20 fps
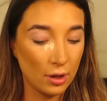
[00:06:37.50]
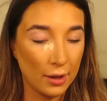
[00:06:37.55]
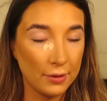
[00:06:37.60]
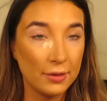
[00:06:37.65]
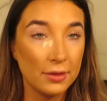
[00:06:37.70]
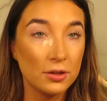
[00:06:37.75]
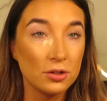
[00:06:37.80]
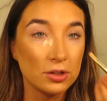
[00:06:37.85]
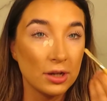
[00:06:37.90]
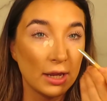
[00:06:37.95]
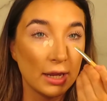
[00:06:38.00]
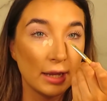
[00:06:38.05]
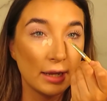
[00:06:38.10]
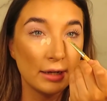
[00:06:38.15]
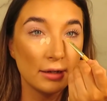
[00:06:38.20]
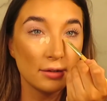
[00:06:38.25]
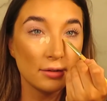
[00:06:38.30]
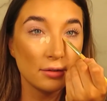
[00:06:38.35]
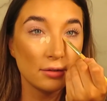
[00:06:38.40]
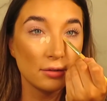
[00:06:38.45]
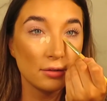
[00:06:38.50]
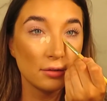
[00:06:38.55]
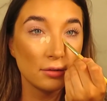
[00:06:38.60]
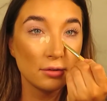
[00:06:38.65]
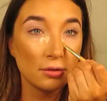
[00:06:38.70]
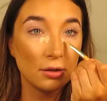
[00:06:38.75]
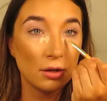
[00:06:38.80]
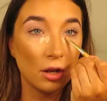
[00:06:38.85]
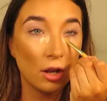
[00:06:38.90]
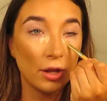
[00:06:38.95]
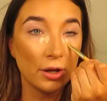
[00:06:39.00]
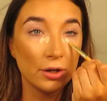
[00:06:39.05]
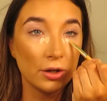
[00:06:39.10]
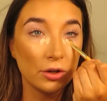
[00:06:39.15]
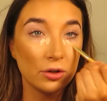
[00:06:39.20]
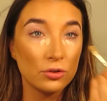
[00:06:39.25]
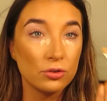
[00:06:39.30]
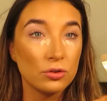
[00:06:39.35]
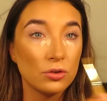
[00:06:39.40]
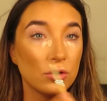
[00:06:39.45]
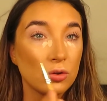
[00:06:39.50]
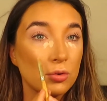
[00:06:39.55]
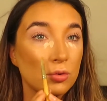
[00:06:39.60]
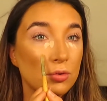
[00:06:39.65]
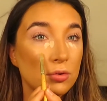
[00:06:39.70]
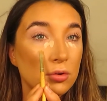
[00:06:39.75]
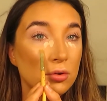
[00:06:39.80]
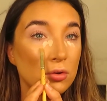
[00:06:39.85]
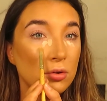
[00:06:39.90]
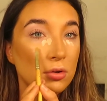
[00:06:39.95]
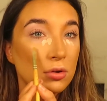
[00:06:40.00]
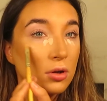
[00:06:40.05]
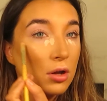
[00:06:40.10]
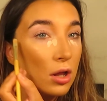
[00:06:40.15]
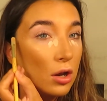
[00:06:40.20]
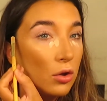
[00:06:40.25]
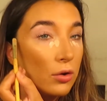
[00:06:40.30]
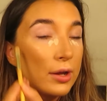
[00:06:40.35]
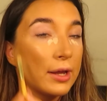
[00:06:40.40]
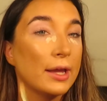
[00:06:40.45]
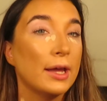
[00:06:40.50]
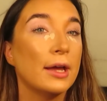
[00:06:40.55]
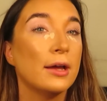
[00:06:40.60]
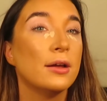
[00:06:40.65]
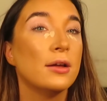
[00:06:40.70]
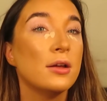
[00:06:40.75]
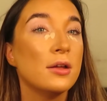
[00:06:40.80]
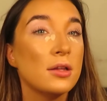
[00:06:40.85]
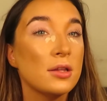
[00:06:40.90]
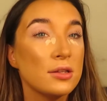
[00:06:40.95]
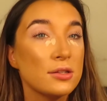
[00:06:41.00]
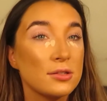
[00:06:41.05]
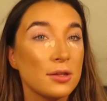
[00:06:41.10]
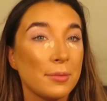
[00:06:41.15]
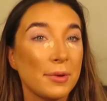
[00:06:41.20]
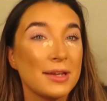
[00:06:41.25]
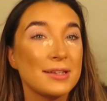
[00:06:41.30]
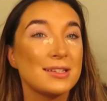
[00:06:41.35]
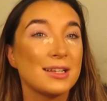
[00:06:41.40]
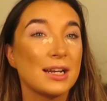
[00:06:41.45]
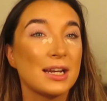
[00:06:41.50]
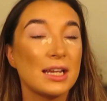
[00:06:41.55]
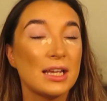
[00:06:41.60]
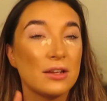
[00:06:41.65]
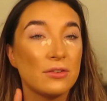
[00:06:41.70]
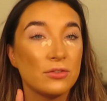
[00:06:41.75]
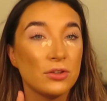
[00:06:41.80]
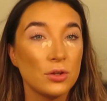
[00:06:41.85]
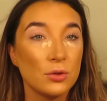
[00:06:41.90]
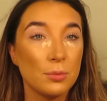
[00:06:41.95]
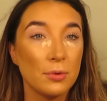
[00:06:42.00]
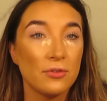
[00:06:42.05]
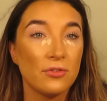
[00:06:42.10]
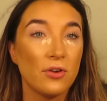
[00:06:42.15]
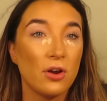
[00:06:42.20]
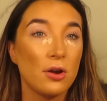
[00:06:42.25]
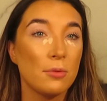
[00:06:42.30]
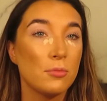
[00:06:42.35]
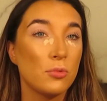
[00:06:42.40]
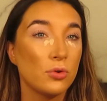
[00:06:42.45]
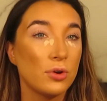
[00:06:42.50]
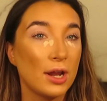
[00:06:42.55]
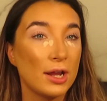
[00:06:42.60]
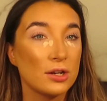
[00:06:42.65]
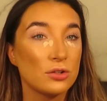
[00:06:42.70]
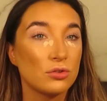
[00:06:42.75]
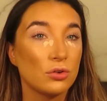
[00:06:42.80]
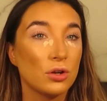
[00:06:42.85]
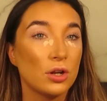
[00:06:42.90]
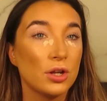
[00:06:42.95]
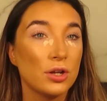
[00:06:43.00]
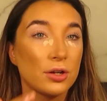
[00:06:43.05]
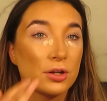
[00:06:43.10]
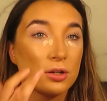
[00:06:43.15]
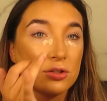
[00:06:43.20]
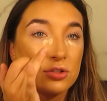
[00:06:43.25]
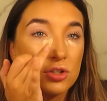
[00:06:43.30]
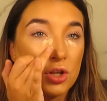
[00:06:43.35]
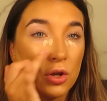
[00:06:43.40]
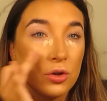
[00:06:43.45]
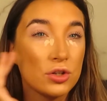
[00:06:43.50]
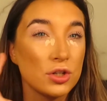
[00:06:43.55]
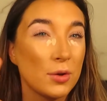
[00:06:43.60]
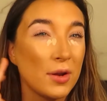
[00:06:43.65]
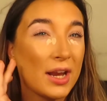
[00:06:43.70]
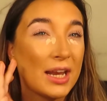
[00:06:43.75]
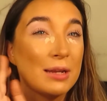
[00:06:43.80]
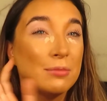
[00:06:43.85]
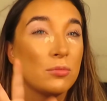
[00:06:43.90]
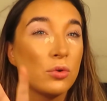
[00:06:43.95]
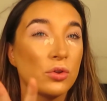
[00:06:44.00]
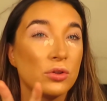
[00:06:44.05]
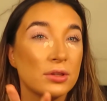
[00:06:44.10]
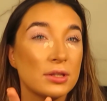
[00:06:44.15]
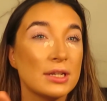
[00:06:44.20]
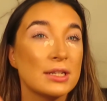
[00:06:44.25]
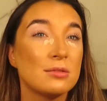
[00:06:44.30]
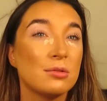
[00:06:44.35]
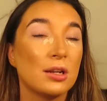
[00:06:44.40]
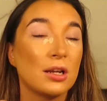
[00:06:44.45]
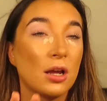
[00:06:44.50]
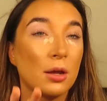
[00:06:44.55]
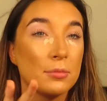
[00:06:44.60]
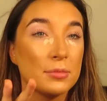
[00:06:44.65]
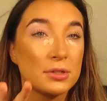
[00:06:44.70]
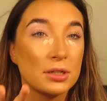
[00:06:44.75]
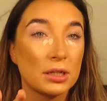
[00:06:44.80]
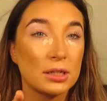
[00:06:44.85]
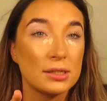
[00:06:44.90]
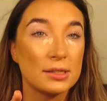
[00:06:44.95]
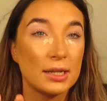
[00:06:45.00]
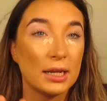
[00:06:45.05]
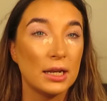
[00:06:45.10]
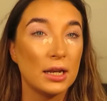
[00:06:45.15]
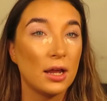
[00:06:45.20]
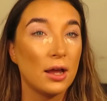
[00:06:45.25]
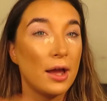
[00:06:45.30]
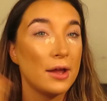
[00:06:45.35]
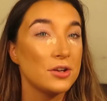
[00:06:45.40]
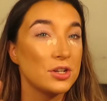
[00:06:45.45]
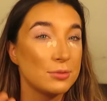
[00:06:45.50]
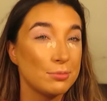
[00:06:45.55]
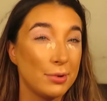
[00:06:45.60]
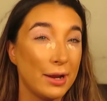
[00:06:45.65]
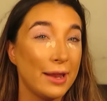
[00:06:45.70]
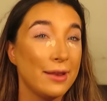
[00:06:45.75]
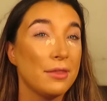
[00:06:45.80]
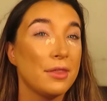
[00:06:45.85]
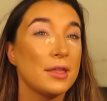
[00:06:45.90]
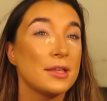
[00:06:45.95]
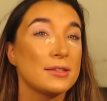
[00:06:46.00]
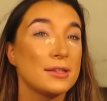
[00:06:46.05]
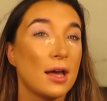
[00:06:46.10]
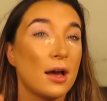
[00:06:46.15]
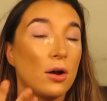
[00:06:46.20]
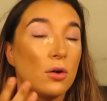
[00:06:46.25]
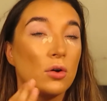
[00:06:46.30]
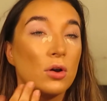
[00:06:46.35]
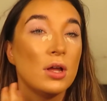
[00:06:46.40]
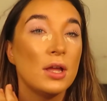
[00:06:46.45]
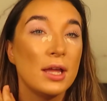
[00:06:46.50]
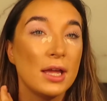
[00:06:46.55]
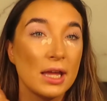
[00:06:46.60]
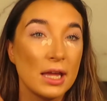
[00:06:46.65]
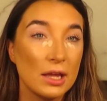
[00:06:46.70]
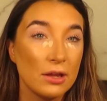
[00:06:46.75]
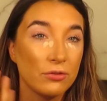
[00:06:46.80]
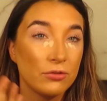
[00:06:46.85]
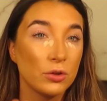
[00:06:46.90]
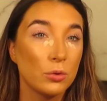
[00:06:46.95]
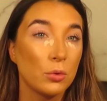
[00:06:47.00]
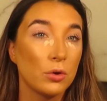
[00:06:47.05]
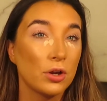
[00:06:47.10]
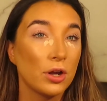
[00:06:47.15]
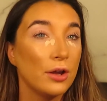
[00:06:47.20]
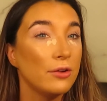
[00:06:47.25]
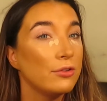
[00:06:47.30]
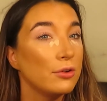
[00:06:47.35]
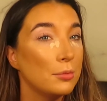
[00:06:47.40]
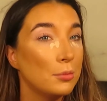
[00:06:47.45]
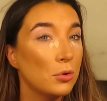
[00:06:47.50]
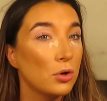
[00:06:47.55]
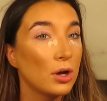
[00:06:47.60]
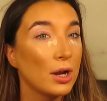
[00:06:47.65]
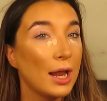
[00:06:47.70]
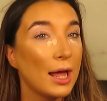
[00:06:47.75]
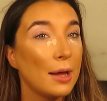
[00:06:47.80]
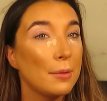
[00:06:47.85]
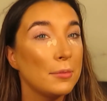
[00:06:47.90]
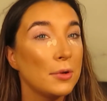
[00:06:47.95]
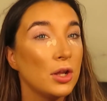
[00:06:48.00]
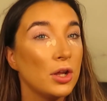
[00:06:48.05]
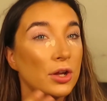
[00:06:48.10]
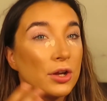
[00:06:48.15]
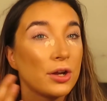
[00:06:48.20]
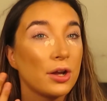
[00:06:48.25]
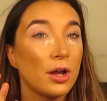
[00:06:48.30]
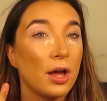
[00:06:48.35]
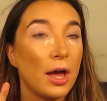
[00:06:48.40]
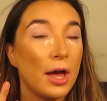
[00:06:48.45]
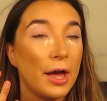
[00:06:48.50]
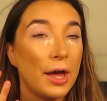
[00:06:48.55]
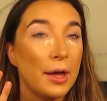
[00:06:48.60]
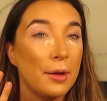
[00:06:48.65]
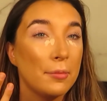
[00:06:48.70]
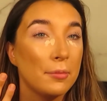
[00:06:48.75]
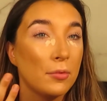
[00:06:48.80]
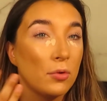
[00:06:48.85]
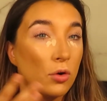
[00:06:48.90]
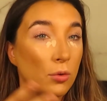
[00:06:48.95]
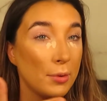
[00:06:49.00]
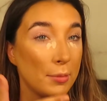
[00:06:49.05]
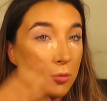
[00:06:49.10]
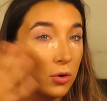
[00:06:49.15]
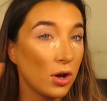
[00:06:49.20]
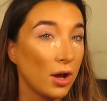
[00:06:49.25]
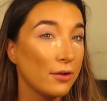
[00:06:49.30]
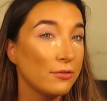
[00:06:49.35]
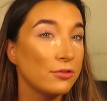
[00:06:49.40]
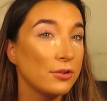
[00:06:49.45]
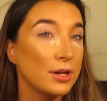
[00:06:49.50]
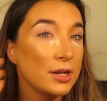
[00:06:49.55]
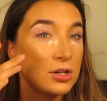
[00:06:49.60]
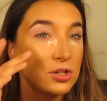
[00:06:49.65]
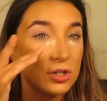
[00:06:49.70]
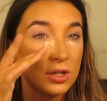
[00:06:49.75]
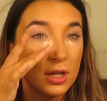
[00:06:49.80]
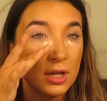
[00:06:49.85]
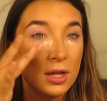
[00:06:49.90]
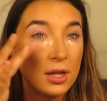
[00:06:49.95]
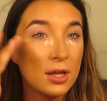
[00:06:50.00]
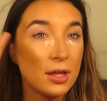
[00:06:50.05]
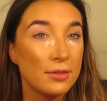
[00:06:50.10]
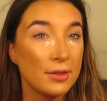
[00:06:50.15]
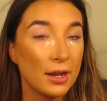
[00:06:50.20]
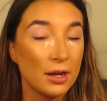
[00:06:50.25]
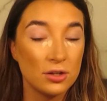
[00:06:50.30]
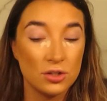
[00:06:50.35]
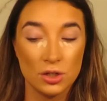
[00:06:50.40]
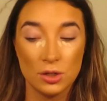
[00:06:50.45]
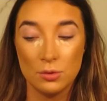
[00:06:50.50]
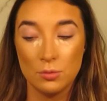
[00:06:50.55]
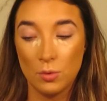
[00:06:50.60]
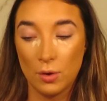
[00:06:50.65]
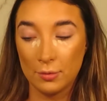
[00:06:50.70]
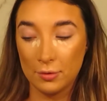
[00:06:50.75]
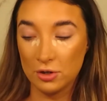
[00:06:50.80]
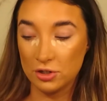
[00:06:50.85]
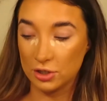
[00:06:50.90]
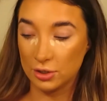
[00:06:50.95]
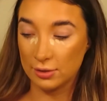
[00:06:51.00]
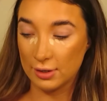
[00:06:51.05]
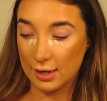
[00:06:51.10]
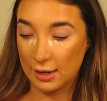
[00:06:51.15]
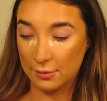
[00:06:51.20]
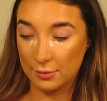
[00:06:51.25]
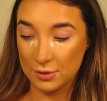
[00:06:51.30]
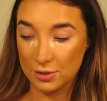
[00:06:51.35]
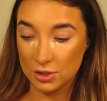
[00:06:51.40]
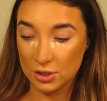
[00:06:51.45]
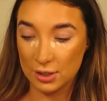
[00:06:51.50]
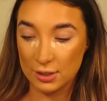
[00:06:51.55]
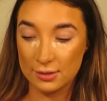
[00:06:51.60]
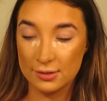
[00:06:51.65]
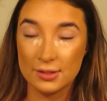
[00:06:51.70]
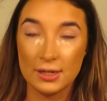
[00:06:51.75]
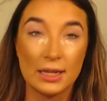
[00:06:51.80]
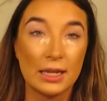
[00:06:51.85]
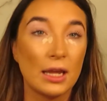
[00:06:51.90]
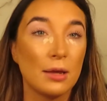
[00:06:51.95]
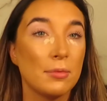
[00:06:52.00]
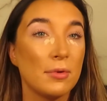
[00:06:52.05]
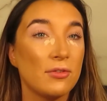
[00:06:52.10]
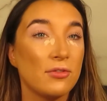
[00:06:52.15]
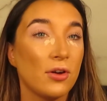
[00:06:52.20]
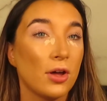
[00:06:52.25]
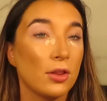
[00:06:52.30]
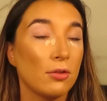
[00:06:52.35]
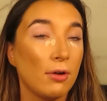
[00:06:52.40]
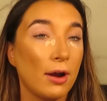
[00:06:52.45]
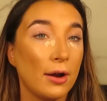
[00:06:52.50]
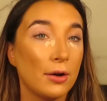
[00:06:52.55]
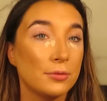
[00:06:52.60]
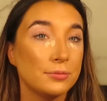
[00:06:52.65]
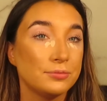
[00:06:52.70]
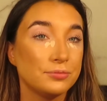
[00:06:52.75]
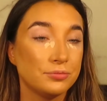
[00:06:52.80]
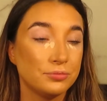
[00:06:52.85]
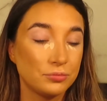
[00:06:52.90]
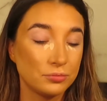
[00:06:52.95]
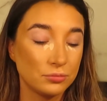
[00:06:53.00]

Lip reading: and the shade Light Neutral along here. So basically, if you prefer a more natural look, don't do any more than this when it comes to concealer and just blend this out. If you wanna go for a more glam look or a bit more coverage, then do what I'm gonna do now, which is take it a bit further out.